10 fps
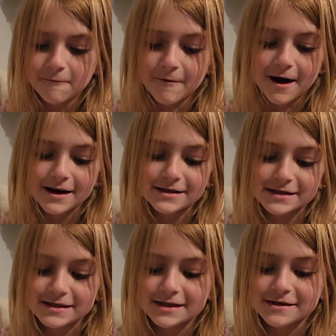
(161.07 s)
Why
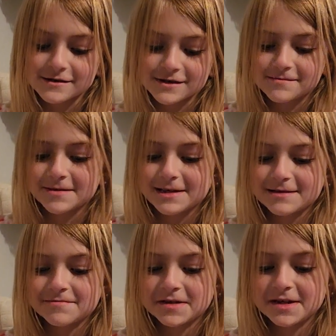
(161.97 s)
did the
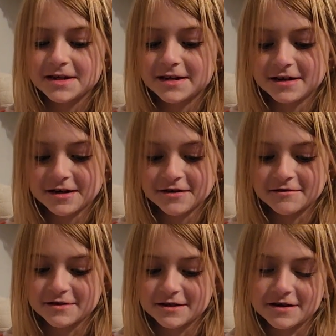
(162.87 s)
Christmas banana
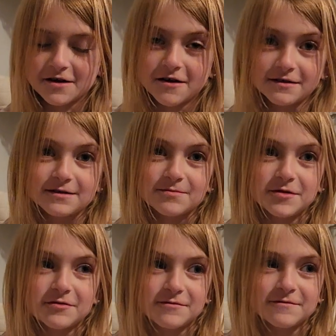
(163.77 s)
go to the
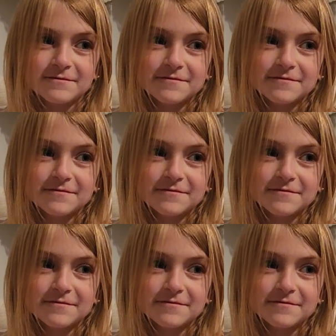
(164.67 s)
hospital?